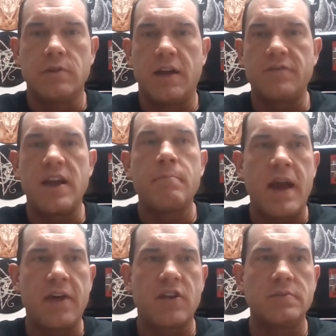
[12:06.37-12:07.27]
Left hand
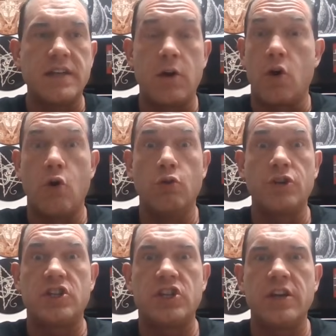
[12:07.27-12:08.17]
path comes out.
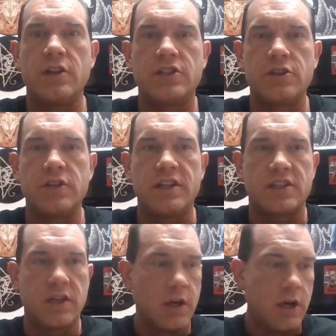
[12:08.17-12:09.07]
Holy shit, let's do
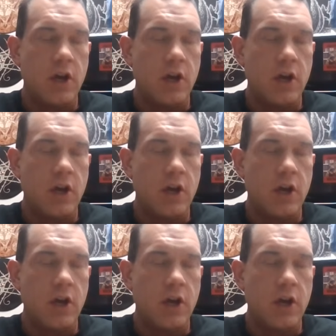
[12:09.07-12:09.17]
this.